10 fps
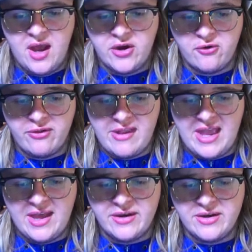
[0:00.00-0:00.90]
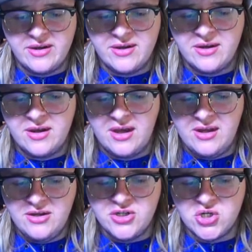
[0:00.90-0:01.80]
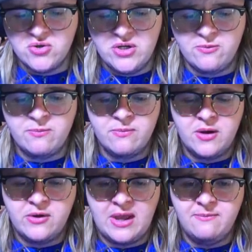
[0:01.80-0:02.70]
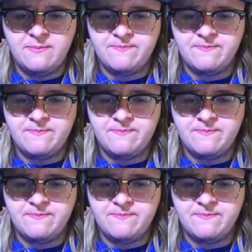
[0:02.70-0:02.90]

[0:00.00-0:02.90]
Understand? Sure do. Okay.